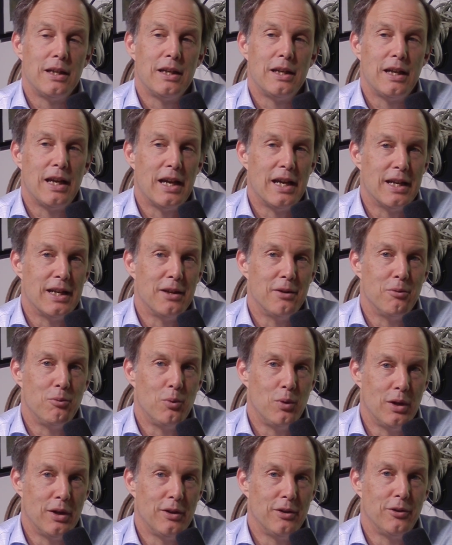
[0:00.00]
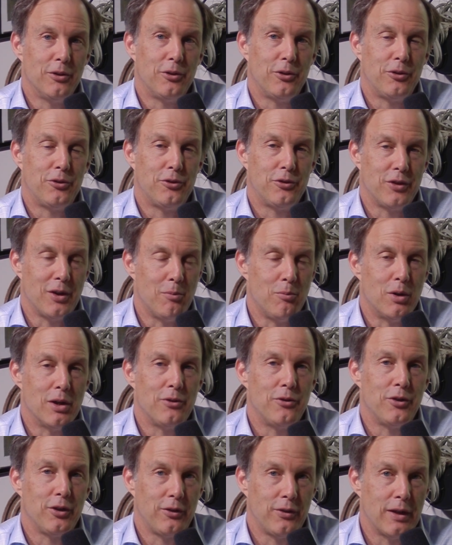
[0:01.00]
And it was somewhat
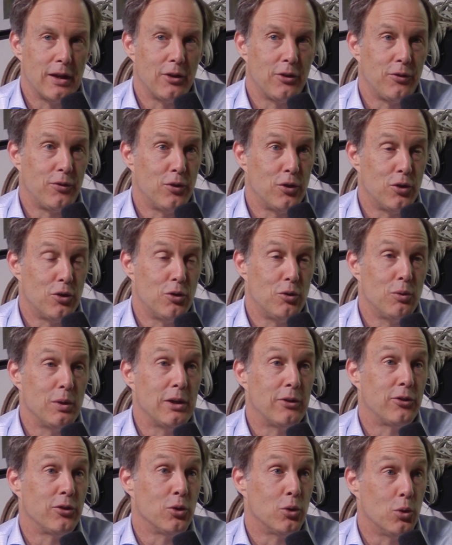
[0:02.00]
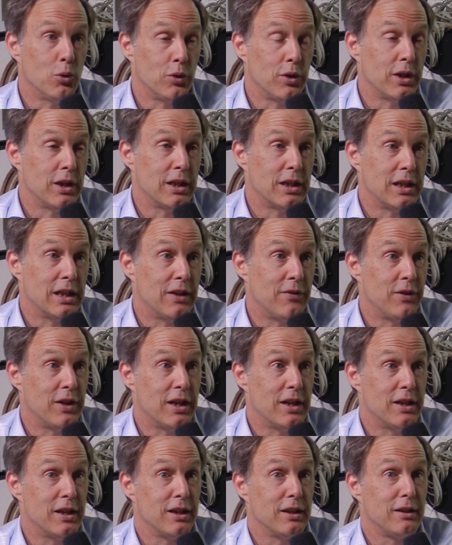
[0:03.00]
successful. We sold it, and
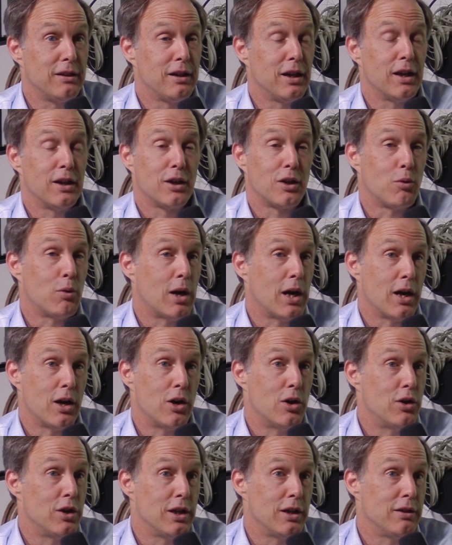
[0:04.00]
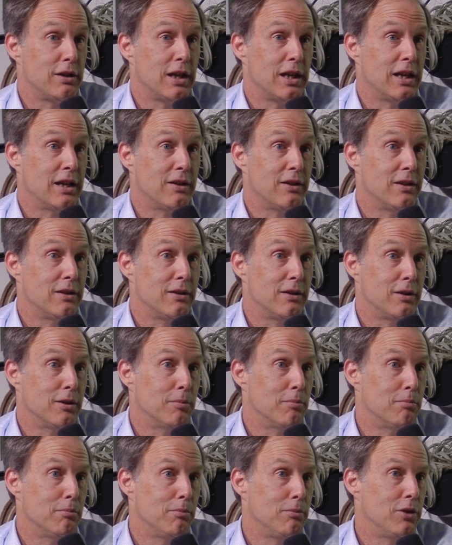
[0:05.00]
then it got acquired, and
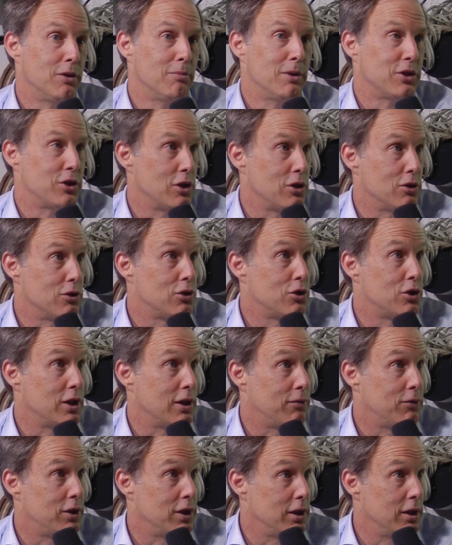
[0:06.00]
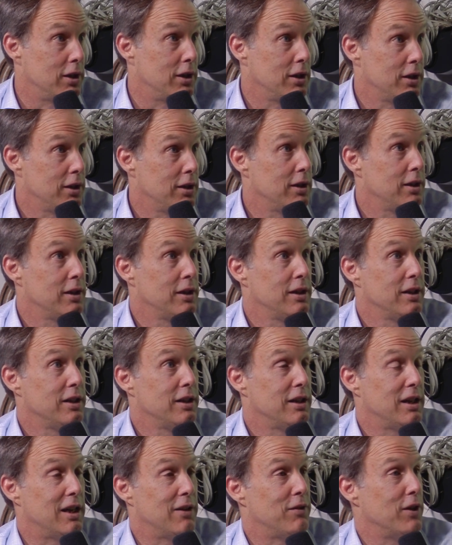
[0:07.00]
the mission shifted,
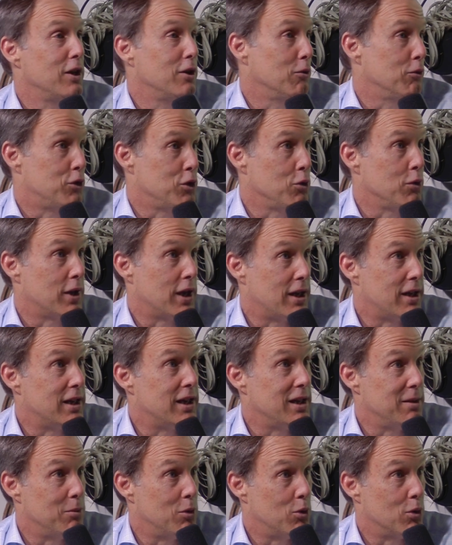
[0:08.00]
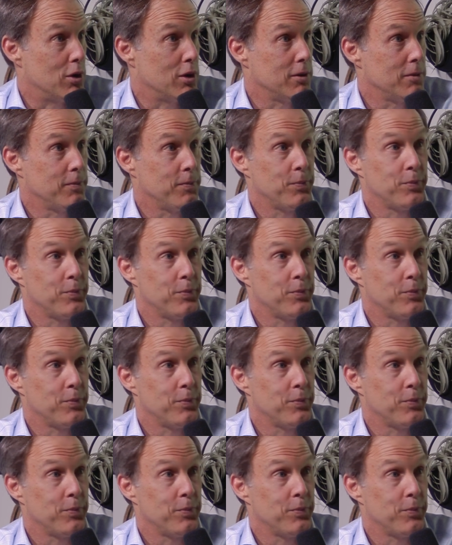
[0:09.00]
and they don't do that anymore.